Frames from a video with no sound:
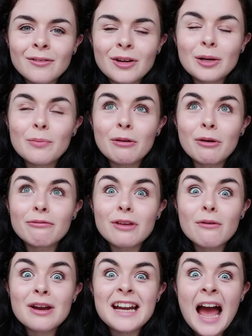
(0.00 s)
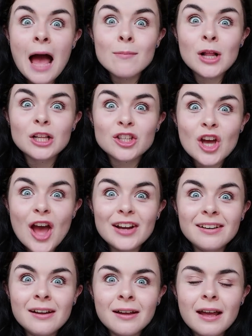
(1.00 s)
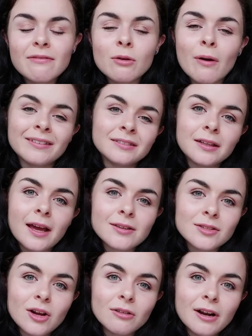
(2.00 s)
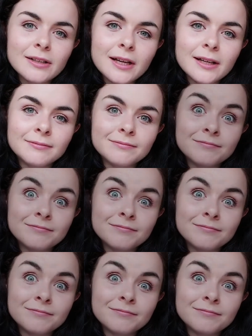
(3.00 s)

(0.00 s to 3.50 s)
Gonna be reviewing Hamilton, if you hadn't guessed already.